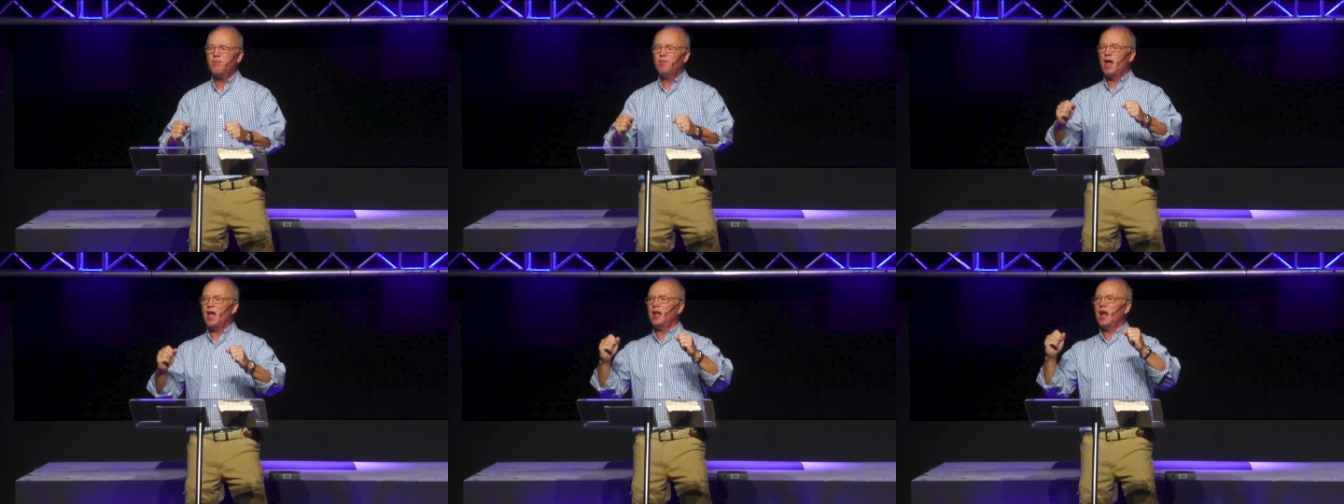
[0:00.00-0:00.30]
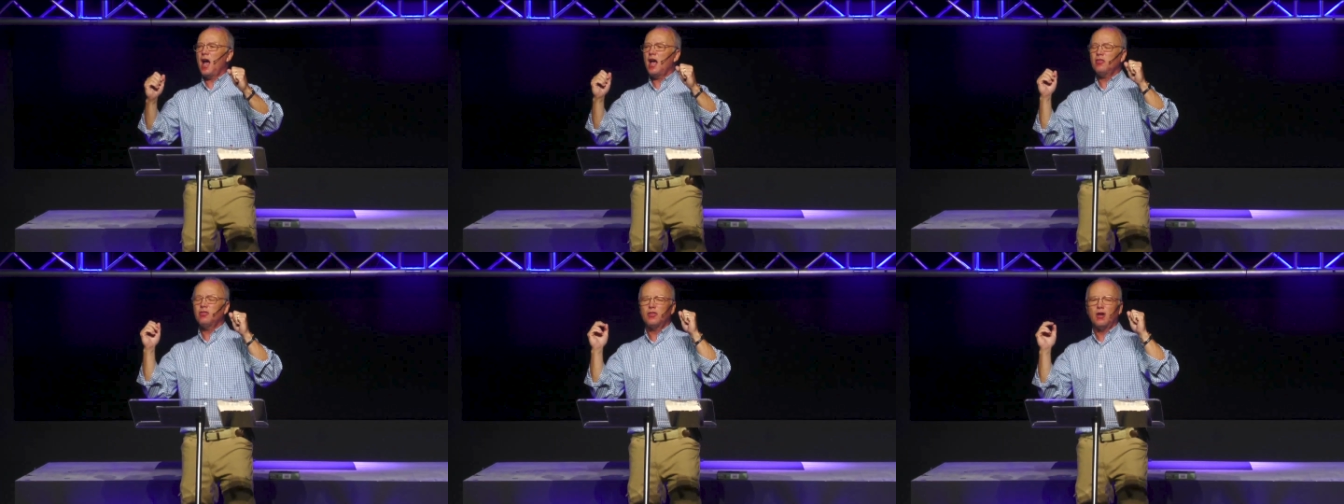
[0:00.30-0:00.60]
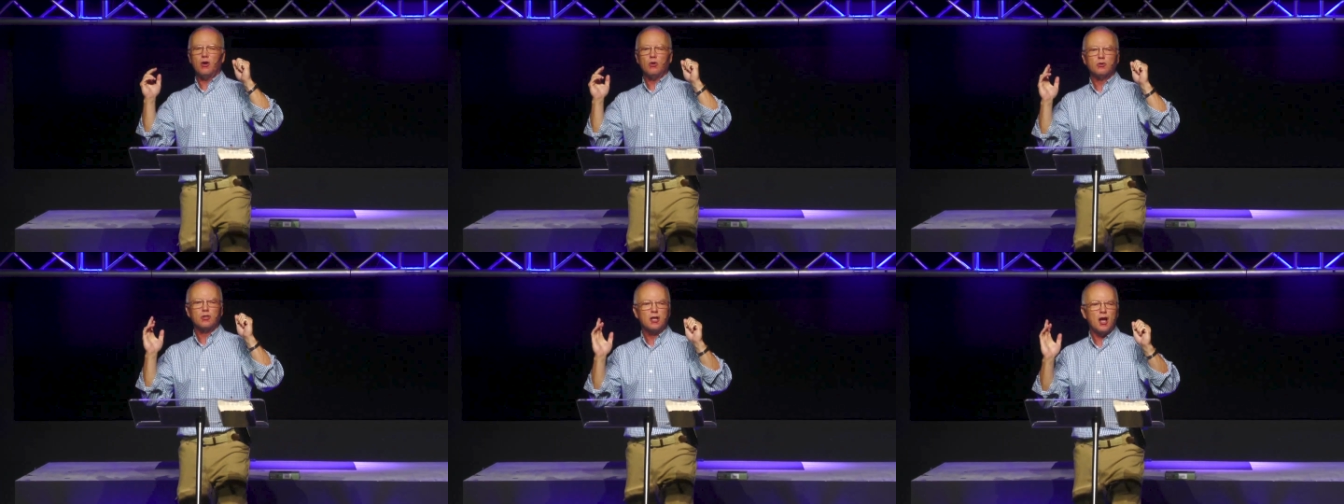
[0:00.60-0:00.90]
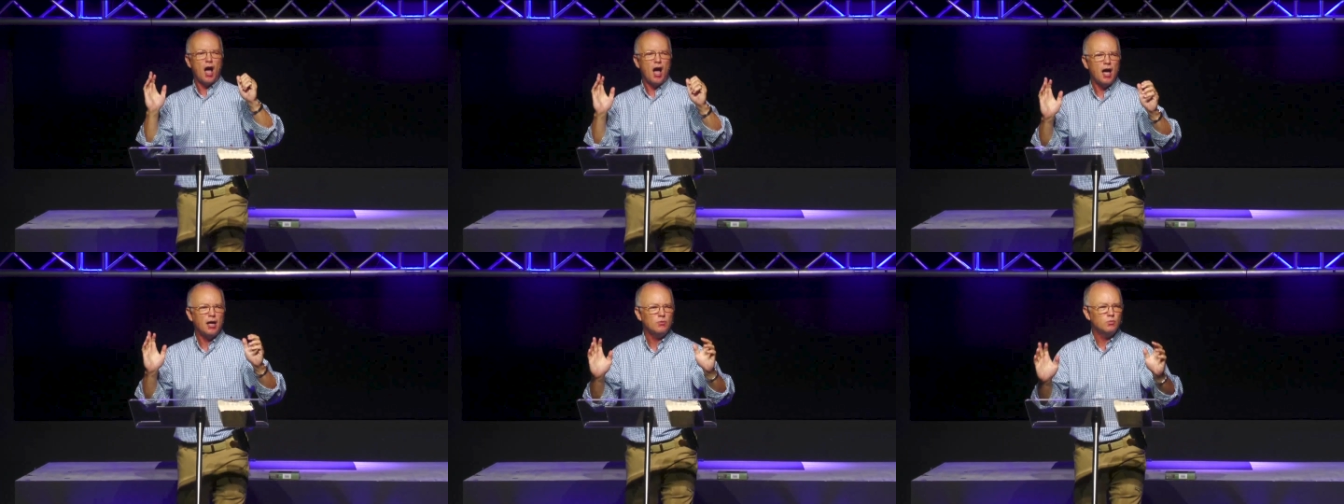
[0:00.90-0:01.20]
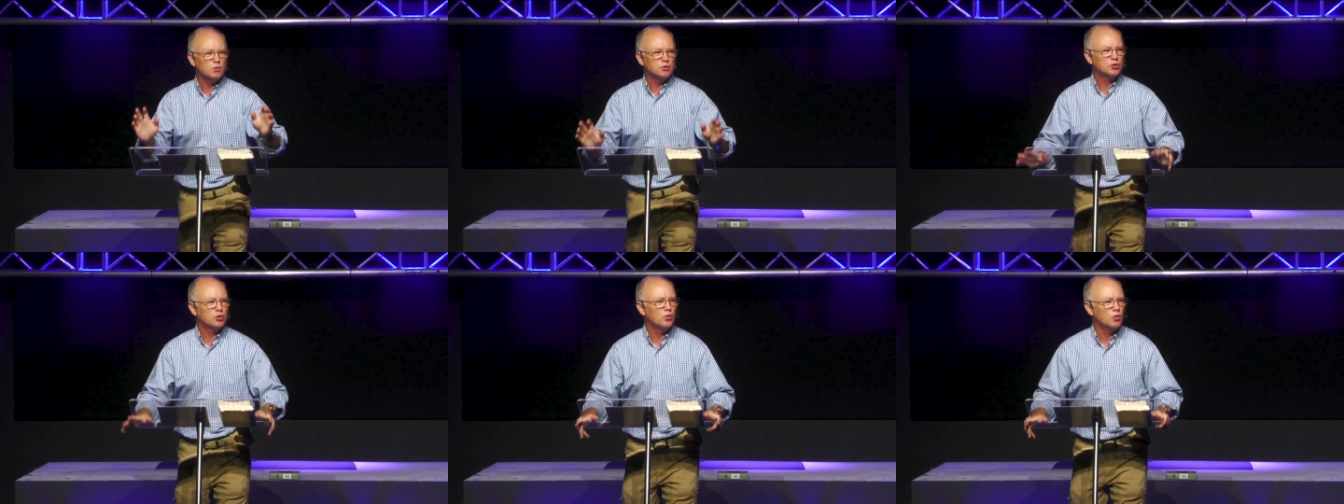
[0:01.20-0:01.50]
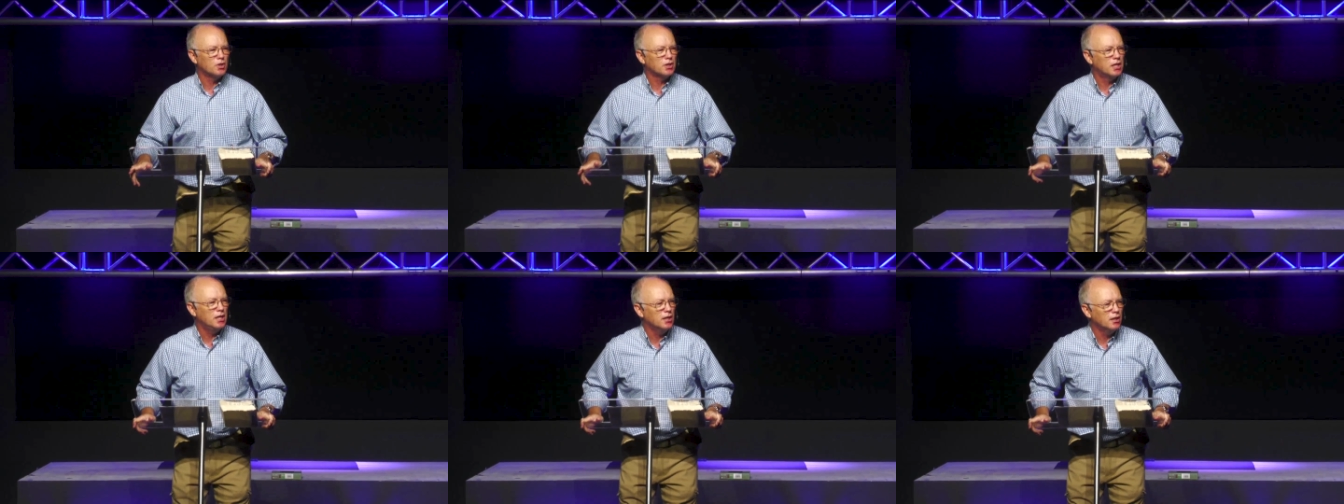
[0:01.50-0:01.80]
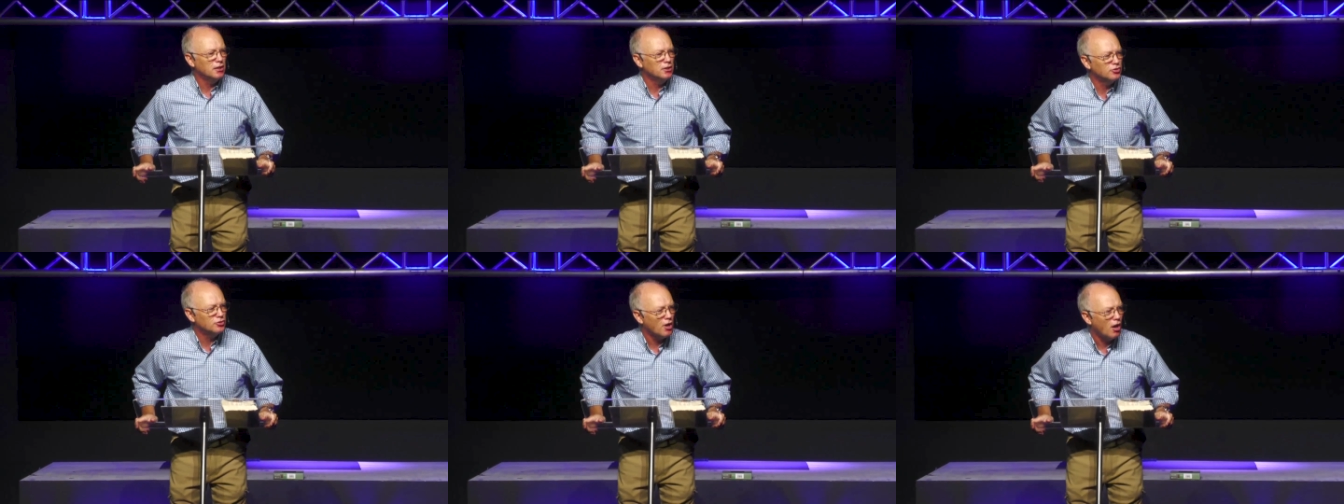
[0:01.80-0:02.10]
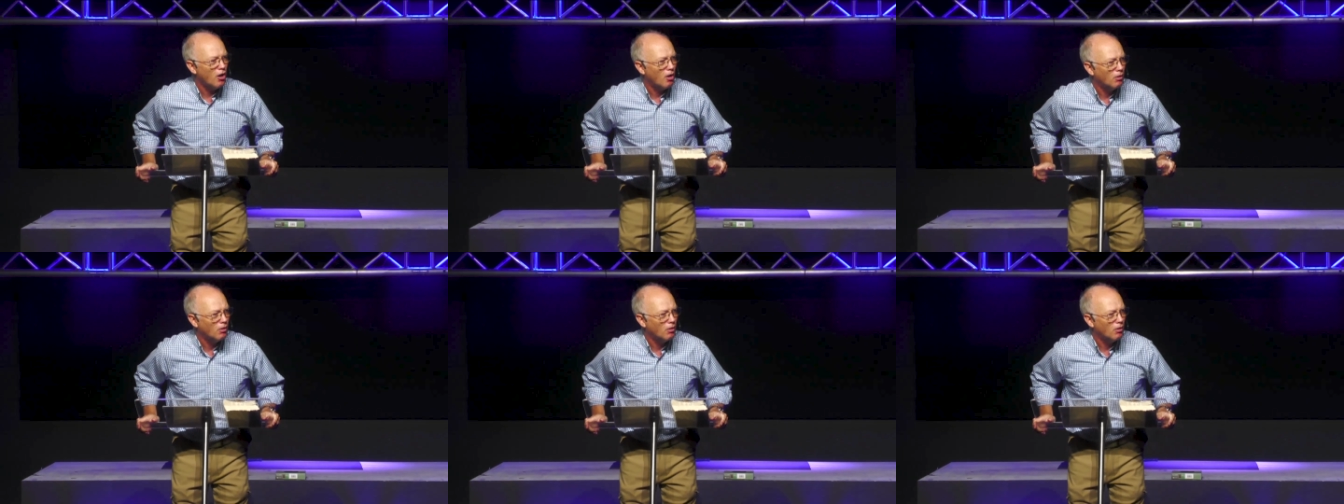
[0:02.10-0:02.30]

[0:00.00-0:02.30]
And I thought God was going to kill us all.